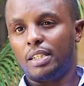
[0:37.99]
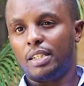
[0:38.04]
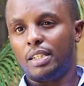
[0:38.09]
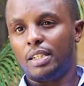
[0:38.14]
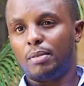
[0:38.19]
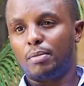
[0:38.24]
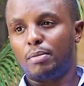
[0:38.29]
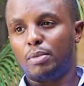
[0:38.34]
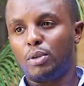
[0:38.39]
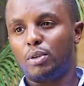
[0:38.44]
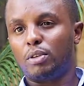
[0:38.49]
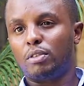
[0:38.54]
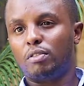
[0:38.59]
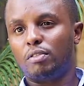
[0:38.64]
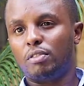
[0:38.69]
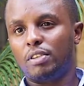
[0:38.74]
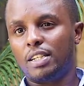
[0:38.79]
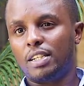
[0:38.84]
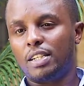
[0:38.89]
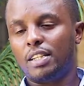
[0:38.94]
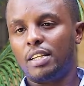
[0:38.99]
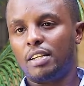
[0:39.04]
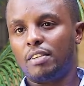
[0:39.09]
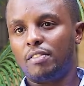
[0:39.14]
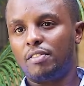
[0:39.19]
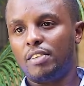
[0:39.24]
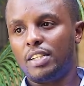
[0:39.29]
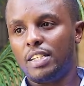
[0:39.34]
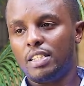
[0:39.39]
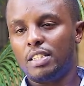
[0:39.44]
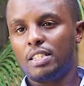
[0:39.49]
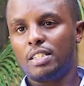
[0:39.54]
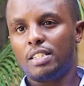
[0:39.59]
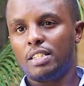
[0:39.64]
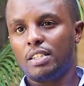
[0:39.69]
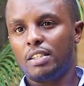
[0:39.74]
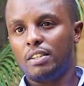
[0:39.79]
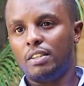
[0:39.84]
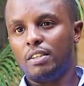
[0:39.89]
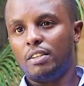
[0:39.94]
um, convert their
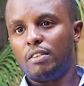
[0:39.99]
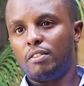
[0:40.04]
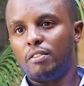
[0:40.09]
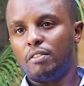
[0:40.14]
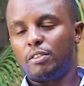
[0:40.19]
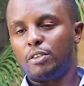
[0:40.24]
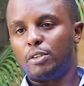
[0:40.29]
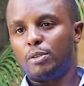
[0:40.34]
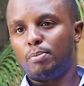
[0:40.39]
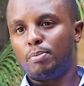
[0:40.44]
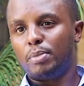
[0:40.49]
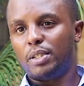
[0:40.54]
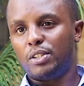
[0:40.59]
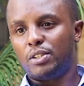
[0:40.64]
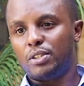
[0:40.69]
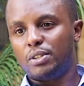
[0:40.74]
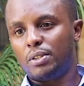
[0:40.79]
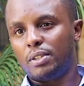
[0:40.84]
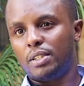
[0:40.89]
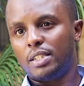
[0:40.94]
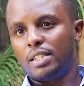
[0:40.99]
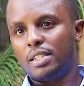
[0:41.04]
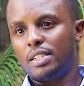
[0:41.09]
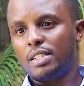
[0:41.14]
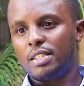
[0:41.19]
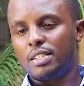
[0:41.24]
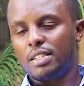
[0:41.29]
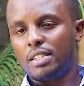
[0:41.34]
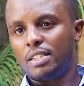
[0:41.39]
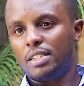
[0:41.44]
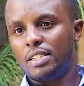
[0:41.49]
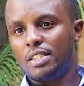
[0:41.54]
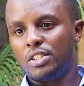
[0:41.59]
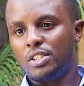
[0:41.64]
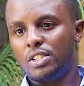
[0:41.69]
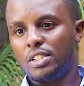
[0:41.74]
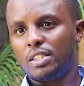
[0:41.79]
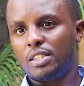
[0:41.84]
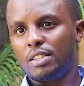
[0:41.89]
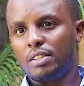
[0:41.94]
fleets from petrol and diesel
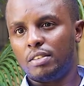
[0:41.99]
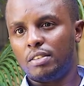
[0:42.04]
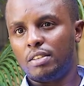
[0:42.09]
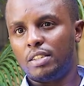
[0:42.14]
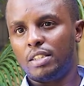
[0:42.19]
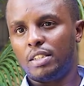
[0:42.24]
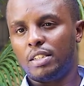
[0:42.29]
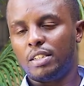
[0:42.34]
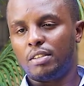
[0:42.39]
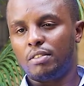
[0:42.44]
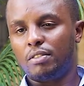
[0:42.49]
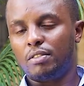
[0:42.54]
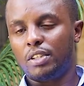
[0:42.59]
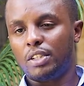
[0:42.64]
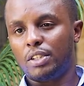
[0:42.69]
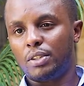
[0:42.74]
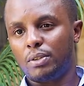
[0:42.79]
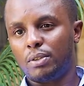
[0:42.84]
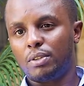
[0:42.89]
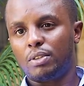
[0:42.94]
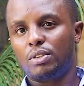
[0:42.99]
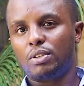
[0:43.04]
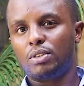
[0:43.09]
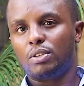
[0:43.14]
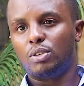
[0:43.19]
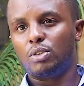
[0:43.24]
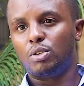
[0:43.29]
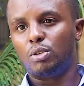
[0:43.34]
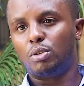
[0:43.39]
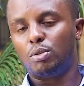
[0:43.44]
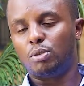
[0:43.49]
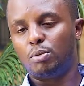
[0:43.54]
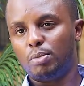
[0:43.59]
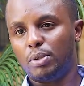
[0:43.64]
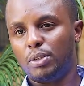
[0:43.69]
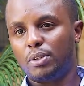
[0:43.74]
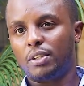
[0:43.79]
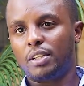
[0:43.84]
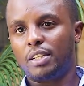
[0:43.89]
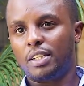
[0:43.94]
engine uh, vehicles to
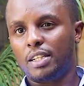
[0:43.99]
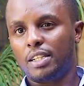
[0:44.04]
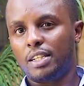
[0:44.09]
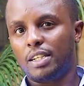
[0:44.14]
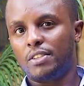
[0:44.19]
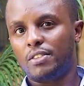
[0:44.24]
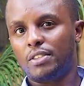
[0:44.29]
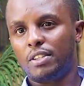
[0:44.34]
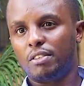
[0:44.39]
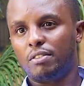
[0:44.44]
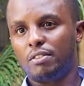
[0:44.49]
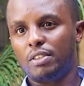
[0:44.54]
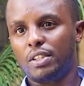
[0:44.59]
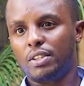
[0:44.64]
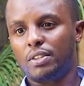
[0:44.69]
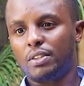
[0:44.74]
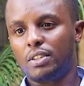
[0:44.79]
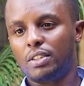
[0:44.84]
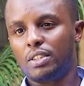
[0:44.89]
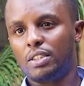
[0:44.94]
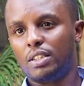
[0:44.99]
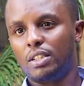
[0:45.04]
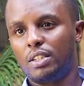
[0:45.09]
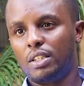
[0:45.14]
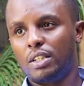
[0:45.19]
purely electric vehicles.